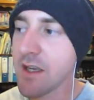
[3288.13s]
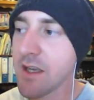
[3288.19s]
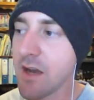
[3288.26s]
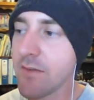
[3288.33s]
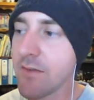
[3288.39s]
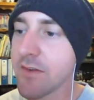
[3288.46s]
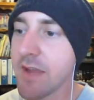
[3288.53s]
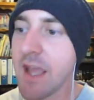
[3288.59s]

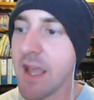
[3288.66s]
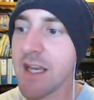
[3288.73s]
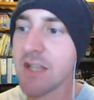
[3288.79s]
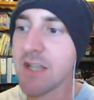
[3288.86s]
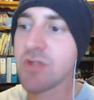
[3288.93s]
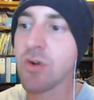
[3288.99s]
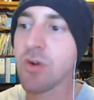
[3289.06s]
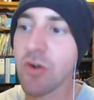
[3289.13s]
covers
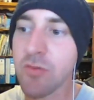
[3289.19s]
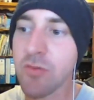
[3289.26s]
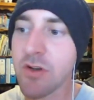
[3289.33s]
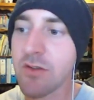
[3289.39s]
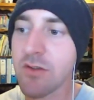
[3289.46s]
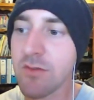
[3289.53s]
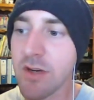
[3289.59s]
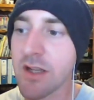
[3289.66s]
any
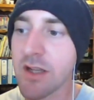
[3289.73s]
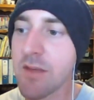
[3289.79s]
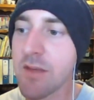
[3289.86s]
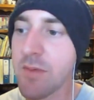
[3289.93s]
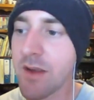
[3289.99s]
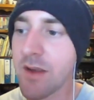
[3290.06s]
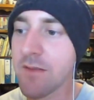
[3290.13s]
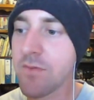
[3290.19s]
tournament,
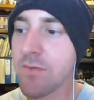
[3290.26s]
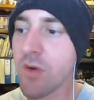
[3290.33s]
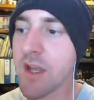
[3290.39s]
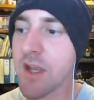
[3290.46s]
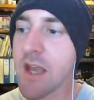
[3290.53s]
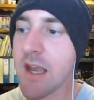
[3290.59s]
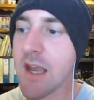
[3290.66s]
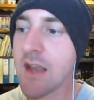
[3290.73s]
really, be it
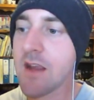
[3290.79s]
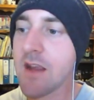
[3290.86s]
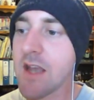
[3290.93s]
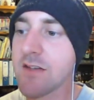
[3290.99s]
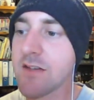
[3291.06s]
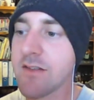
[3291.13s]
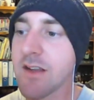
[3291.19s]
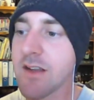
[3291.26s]
40k,
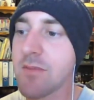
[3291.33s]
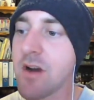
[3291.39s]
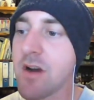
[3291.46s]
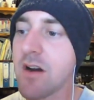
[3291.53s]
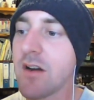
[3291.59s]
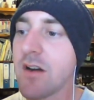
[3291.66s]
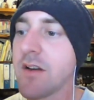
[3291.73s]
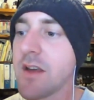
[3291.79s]
Age of
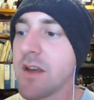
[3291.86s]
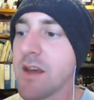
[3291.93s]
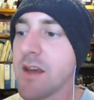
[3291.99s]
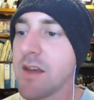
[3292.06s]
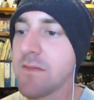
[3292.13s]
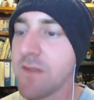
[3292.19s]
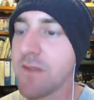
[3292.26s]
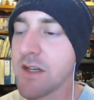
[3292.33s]
Sigmar,
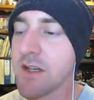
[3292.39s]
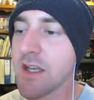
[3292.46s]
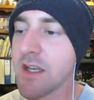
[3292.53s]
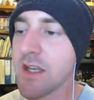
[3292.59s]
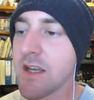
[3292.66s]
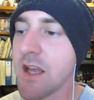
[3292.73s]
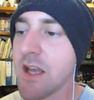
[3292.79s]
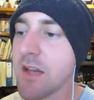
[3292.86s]

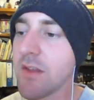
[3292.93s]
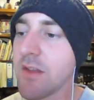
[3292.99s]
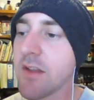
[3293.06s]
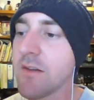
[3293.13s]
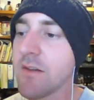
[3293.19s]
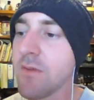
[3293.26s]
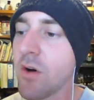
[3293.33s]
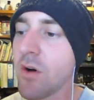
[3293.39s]
Infinity, anything that
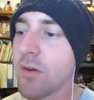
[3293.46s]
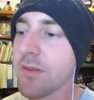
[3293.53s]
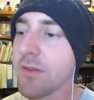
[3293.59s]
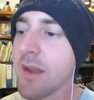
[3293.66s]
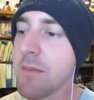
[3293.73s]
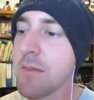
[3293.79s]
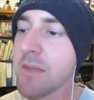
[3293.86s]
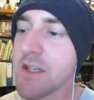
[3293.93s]
involves
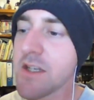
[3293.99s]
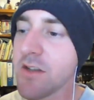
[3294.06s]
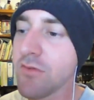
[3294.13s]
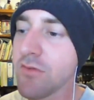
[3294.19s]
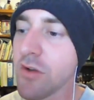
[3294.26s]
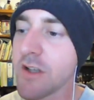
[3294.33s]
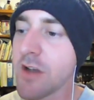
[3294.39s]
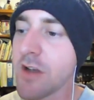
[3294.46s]
miniatures,
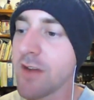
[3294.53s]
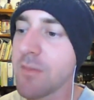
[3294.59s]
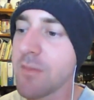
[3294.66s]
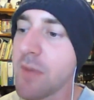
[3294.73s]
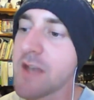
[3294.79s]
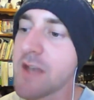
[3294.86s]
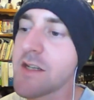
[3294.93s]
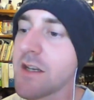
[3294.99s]
rolling dice, and
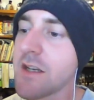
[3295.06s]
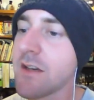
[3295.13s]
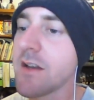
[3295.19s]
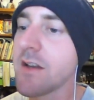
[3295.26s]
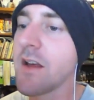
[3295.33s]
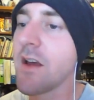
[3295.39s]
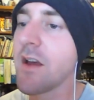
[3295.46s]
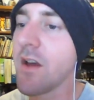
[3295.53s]
painting.
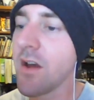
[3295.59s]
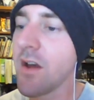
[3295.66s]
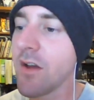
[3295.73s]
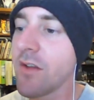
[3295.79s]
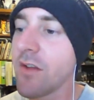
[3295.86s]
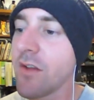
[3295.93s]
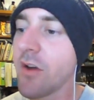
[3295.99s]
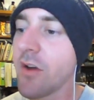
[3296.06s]

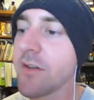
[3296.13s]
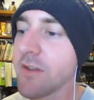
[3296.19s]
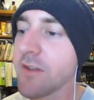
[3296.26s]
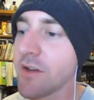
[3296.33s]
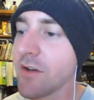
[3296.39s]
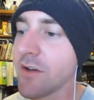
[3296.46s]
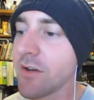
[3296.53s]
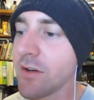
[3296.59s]

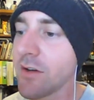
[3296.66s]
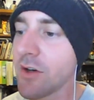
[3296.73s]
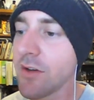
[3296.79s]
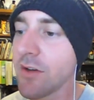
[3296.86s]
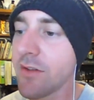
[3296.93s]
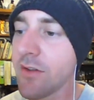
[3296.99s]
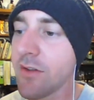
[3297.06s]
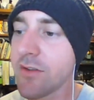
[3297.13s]
those are
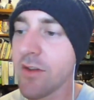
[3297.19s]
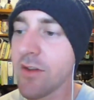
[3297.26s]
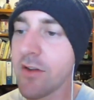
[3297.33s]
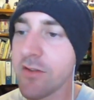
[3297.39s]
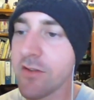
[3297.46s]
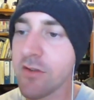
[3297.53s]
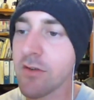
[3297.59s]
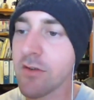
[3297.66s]

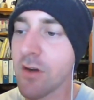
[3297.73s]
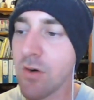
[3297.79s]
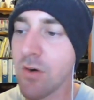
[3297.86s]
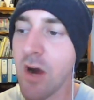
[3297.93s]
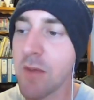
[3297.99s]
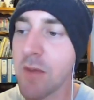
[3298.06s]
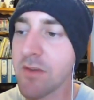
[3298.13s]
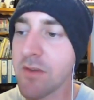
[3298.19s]
your
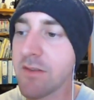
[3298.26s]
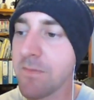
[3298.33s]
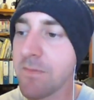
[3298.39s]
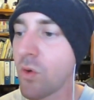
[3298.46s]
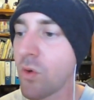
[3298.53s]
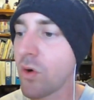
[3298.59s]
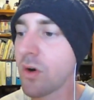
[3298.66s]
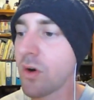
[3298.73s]
requirements
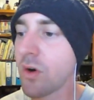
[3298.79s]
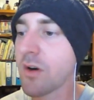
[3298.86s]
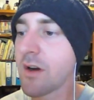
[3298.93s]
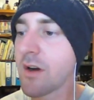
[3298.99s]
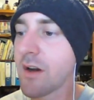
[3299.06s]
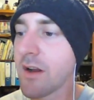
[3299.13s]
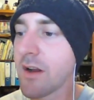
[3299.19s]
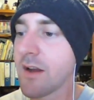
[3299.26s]
for
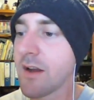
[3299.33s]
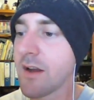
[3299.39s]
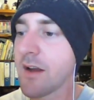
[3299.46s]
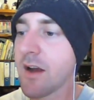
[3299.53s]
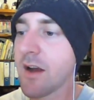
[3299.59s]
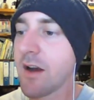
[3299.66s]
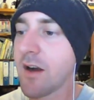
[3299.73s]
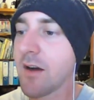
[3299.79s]

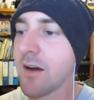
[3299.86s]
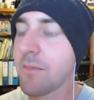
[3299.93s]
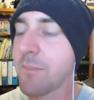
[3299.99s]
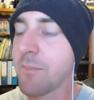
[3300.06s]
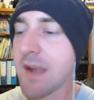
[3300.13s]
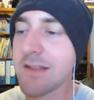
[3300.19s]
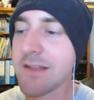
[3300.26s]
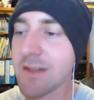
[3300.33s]

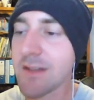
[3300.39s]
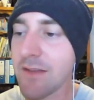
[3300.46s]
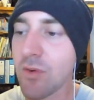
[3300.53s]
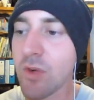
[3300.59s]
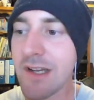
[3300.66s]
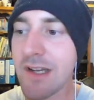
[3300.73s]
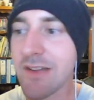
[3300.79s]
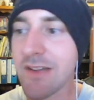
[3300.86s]

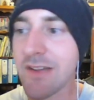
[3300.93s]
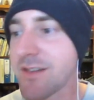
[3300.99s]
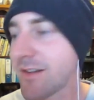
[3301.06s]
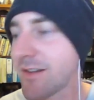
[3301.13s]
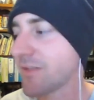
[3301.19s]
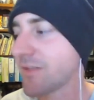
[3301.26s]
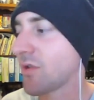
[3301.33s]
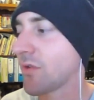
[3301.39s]
basically if you're wanting to
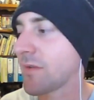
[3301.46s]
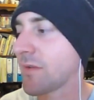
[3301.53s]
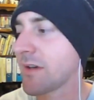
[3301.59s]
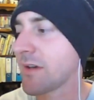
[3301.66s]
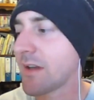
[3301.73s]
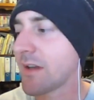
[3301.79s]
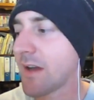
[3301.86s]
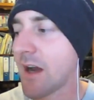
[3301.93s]
listen to this
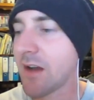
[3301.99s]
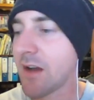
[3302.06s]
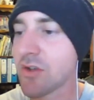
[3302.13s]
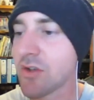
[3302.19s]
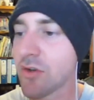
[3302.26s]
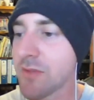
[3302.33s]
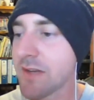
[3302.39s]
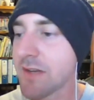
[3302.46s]
tournament
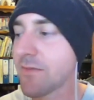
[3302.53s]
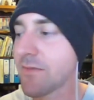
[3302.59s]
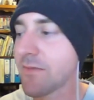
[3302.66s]
info.